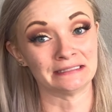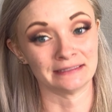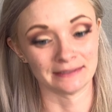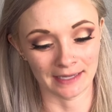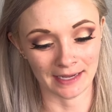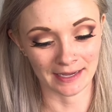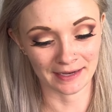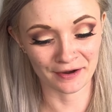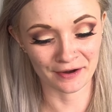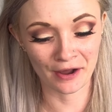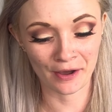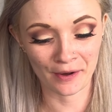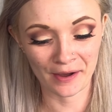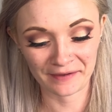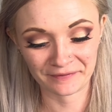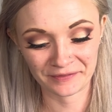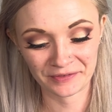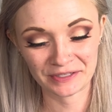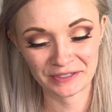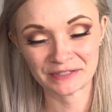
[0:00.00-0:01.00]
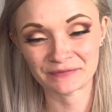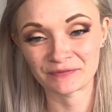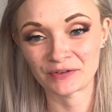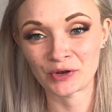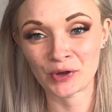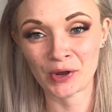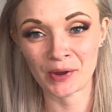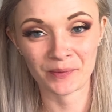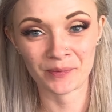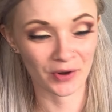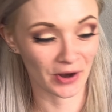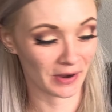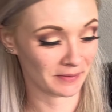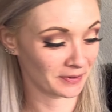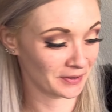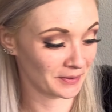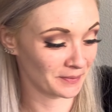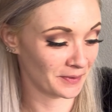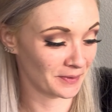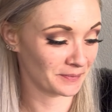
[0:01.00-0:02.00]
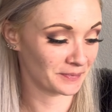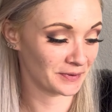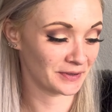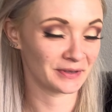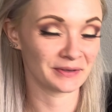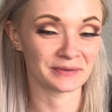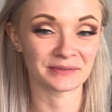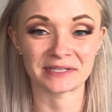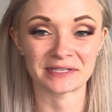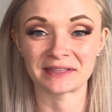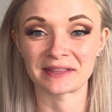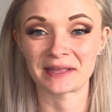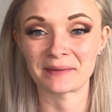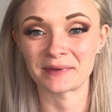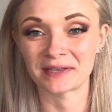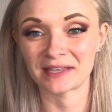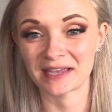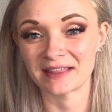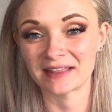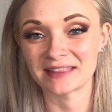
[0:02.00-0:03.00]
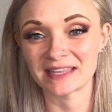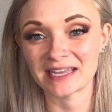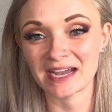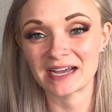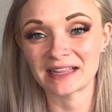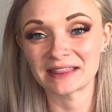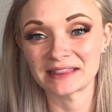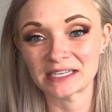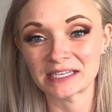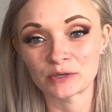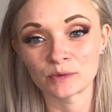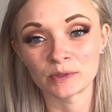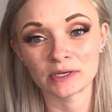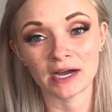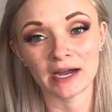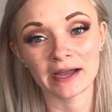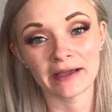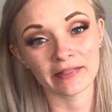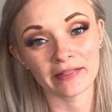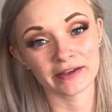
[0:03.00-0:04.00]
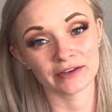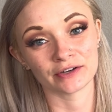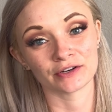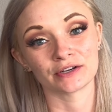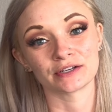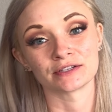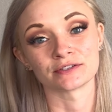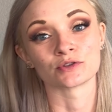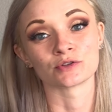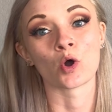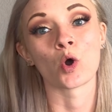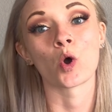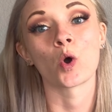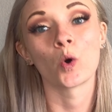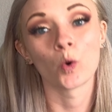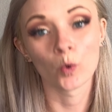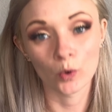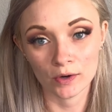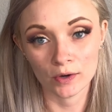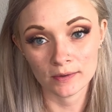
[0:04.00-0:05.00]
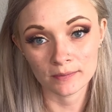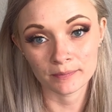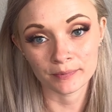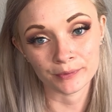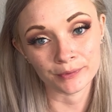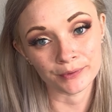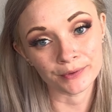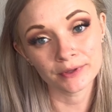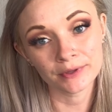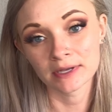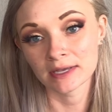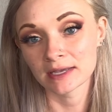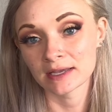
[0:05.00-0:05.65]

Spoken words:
I don't know. After this video, I probably won't be using them again. The liquid eyeliner is horrible.